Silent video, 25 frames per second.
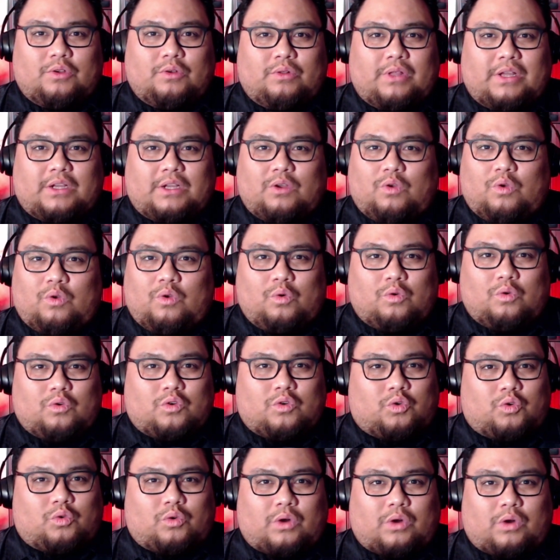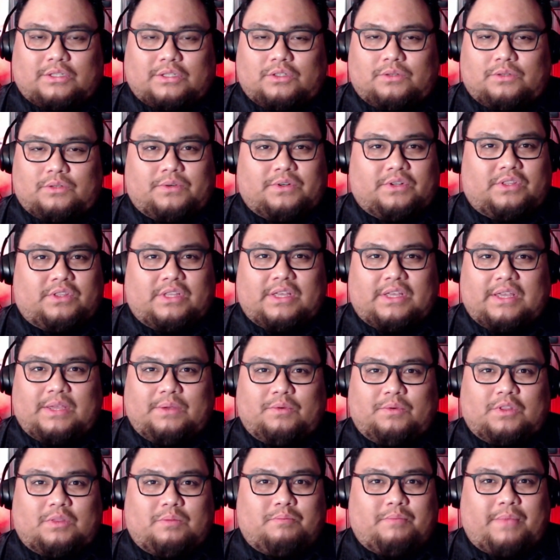like a whole crossover thing
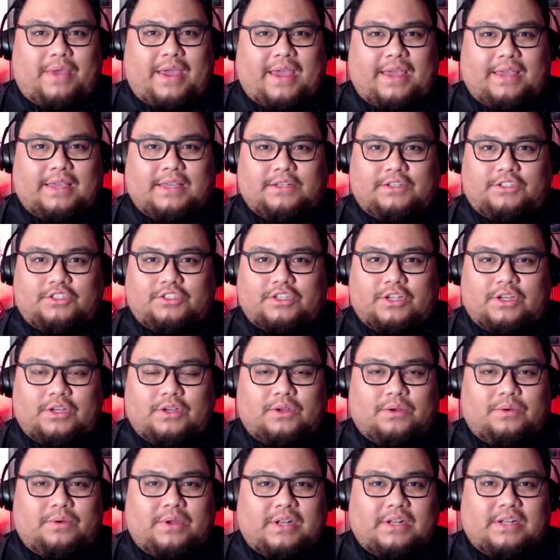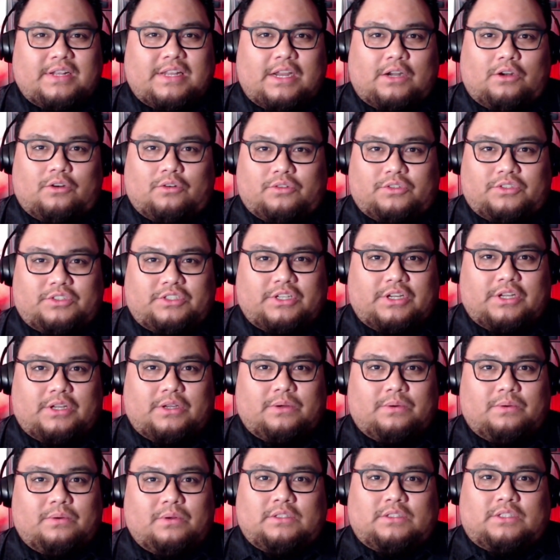with Maggie's show and Daryl's
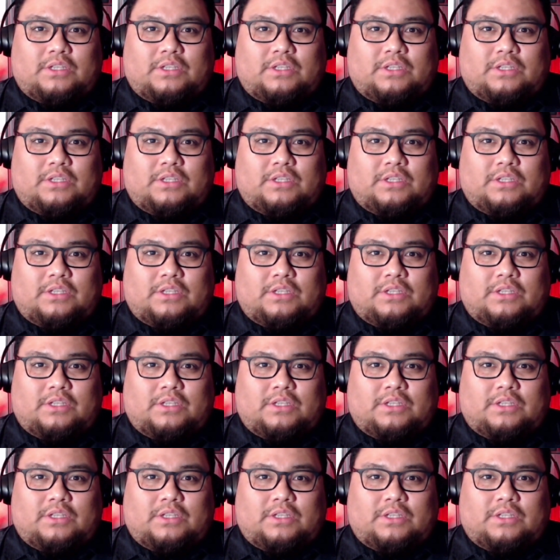show.